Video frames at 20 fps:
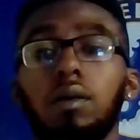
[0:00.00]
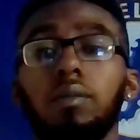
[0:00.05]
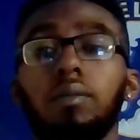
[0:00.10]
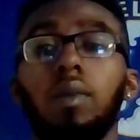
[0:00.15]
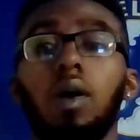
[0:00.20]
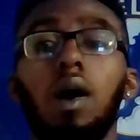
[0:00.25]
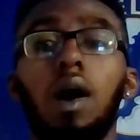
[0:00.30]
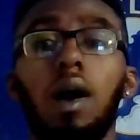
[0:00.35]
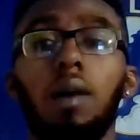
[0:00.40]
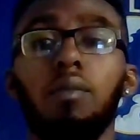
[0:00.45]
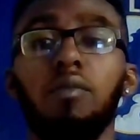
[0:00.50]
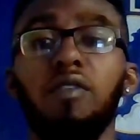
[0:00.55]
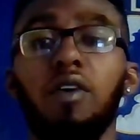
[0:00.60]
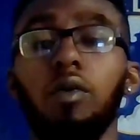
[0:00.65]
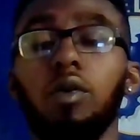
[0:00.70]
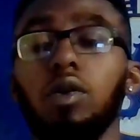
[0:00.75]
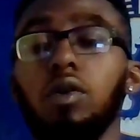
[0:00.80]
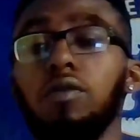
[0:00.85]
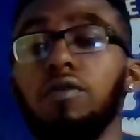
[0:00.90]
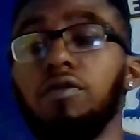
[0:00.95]
But I'm
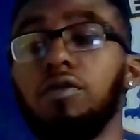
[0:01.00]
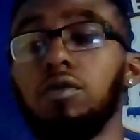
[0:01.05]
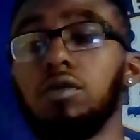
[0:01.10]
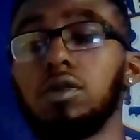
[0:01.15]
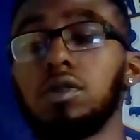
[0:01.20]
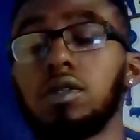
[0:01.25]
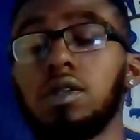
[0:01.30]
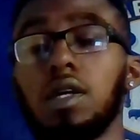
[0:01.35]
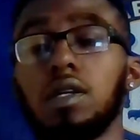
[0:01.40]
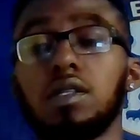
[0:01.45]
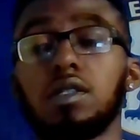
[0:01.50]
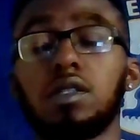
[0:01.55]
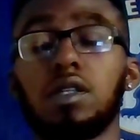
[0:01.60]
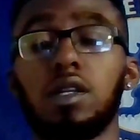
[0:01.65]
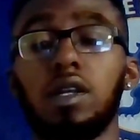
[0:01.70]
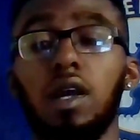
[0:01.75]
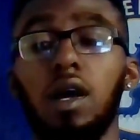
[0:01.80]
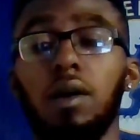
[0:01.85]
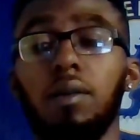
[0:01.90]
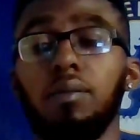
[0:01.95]
very confused as to
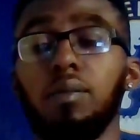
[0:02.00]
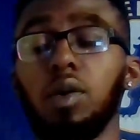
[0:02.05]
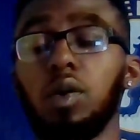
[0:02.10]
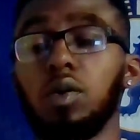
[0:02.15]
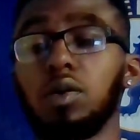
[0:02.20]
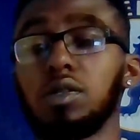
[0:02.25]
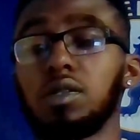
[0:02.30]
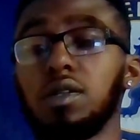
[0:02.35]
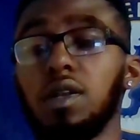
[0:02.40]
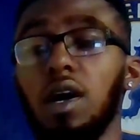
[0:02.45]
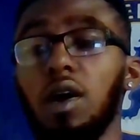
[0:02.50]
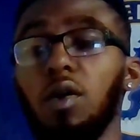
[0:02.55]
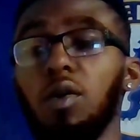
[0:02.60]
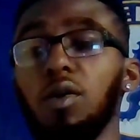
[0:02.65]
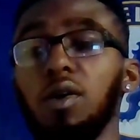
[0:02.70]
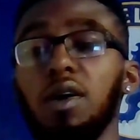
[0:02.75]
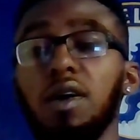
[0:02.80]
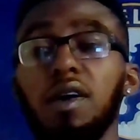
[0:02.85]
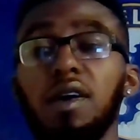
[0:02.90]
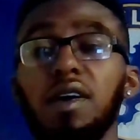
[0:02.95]
that, because now
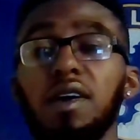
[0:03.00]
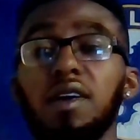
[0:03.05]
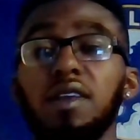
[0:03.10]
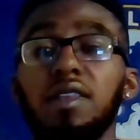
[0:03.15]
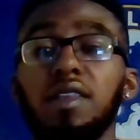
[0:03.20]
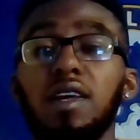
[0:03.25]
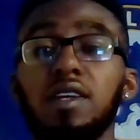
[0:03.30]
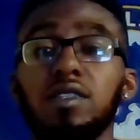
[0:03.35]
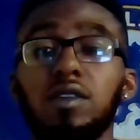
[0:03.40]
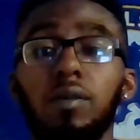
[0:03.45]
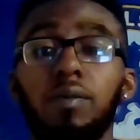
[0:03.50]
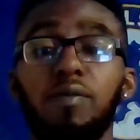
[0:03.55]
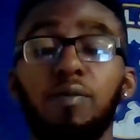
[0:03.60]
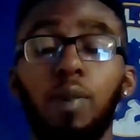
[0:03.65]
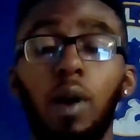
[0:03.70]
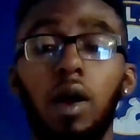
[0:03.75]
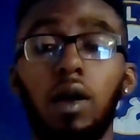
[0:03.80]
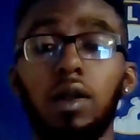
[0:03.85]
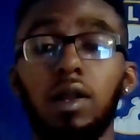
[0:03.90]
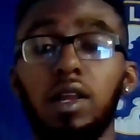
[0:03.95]
there's
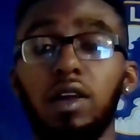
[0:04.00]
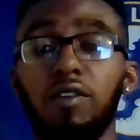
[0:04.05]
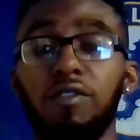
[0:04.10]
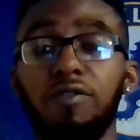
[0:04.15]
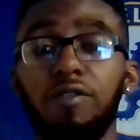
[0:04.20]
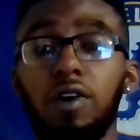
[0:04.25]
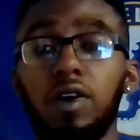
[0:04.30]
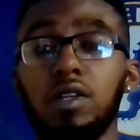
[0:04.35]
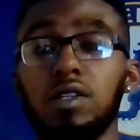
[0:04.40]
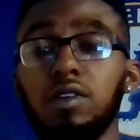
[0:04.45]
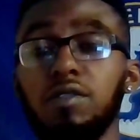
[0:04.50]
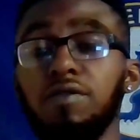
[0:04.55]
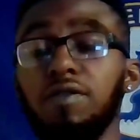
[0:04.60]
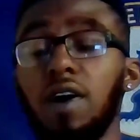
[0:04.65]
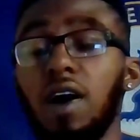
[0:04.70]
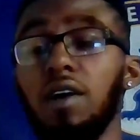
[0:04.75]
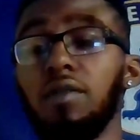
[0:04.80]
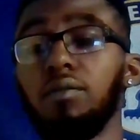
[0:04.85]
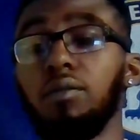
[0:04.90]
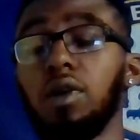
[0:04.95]
apparently a
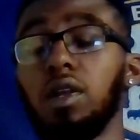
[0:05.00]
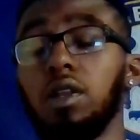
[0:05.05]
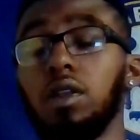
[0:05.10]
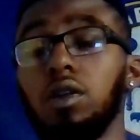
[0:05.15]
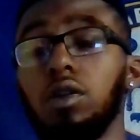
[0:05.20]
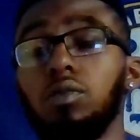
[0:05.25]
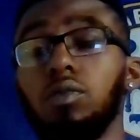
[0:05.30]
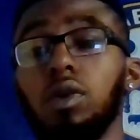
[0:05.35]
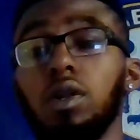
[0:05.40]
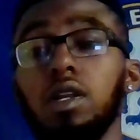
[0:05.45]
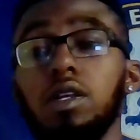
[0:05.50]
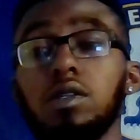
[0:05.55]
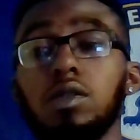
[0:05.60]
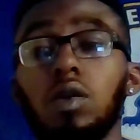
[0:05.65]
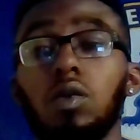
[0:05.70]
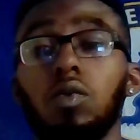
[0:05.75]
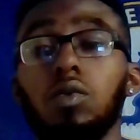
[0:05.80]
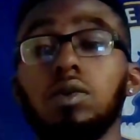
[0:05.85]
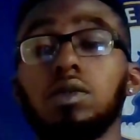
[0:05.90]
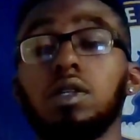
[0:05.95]
35 million release
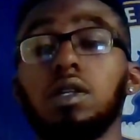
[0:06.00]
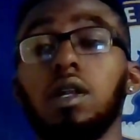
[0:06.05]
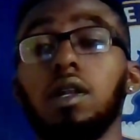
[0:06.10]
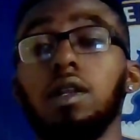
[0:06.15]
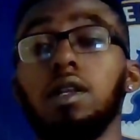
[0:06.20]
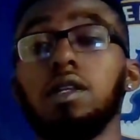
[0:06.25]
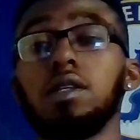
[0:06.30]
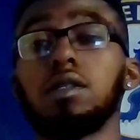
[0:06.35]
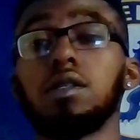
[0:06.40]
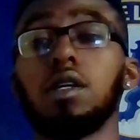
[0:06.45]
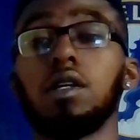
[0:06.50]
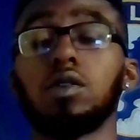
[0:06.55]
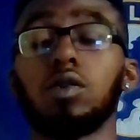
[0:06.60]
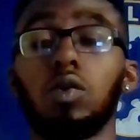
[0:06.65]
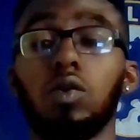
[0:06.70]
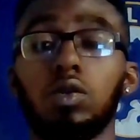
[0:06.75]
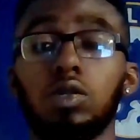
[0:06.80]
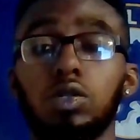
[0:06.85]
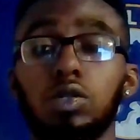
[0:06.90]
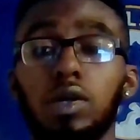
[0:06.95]
clause in Olise's
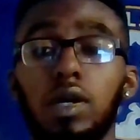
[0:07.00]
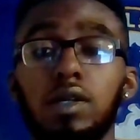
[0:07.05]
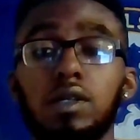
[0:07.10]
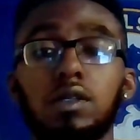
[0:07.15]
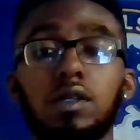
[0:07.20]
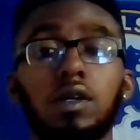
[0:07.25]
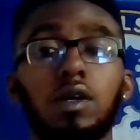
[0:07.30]
contract.